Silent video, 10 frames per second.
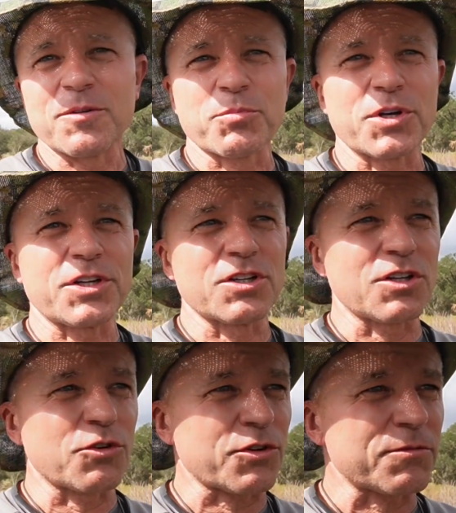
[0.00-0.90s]
Pretty good
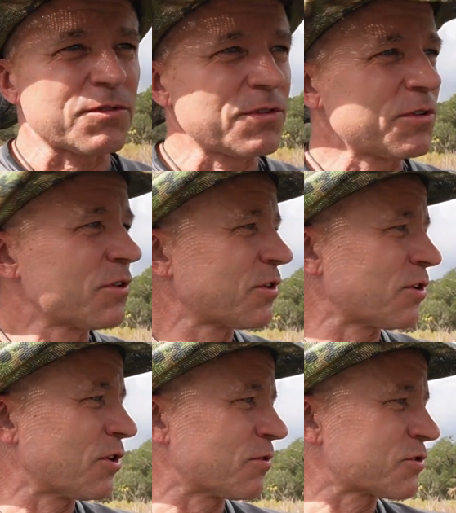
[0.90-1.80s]
little
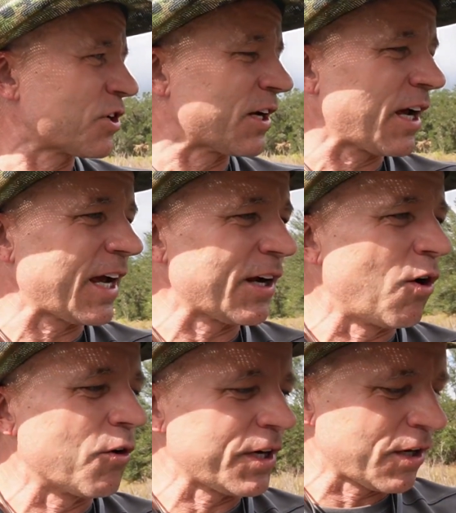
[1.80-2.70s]
trying to hang
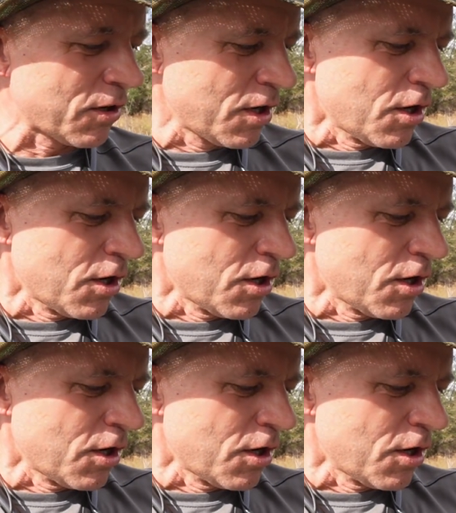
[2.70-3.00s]
on here.